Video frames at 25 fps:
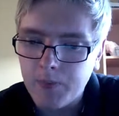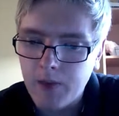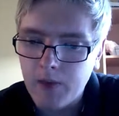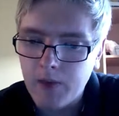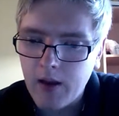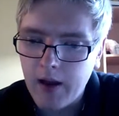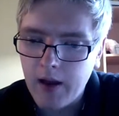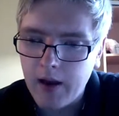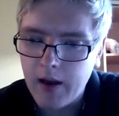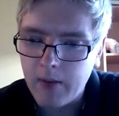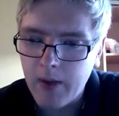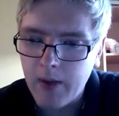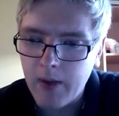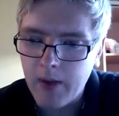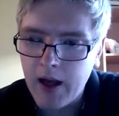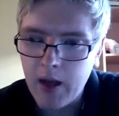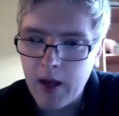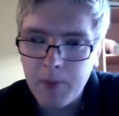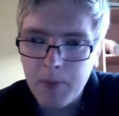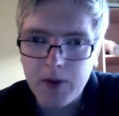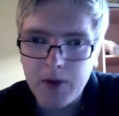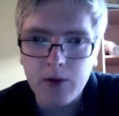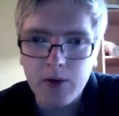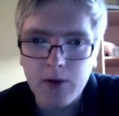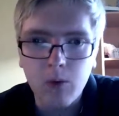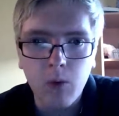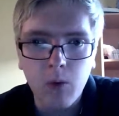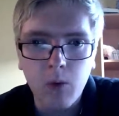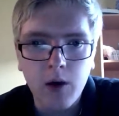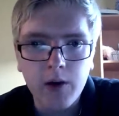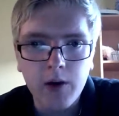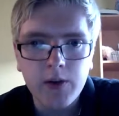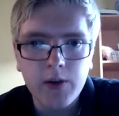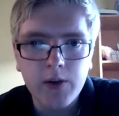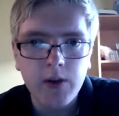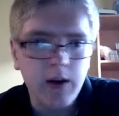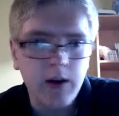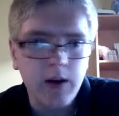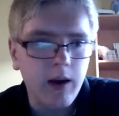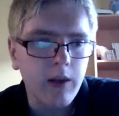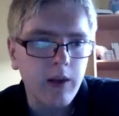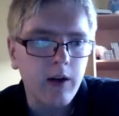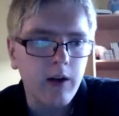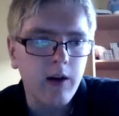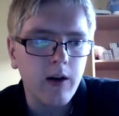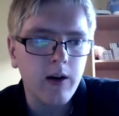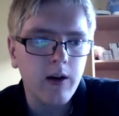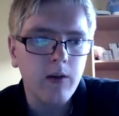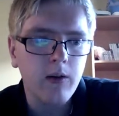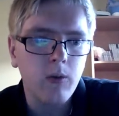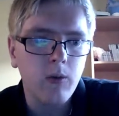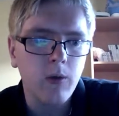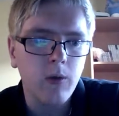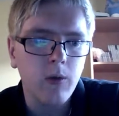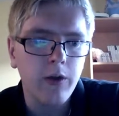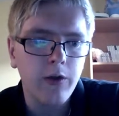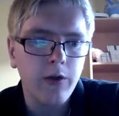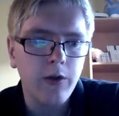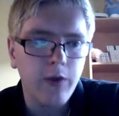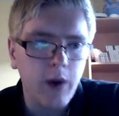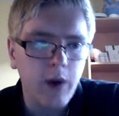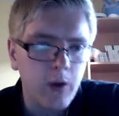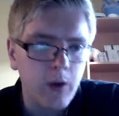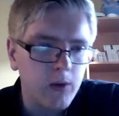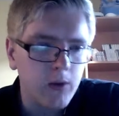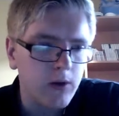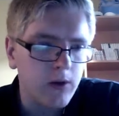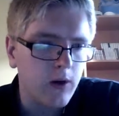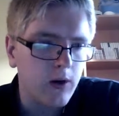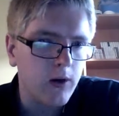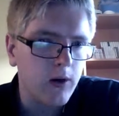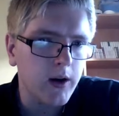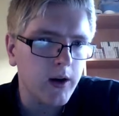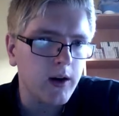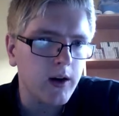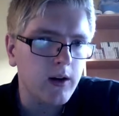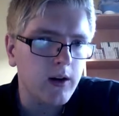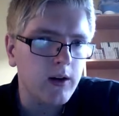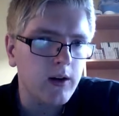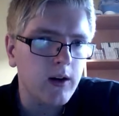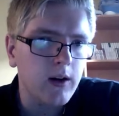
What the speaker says: happy to work together without talking.